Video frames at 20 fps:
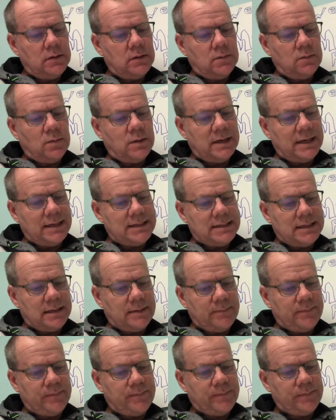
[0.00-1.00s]
one idea.
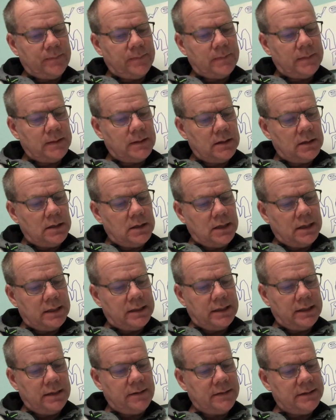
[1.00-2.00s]
And
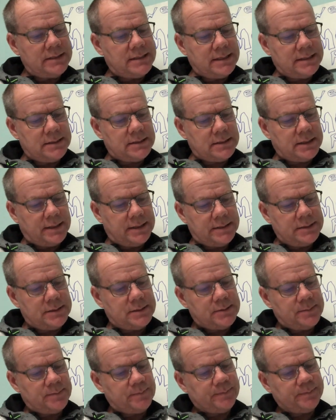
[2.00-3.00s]
here it is, kids.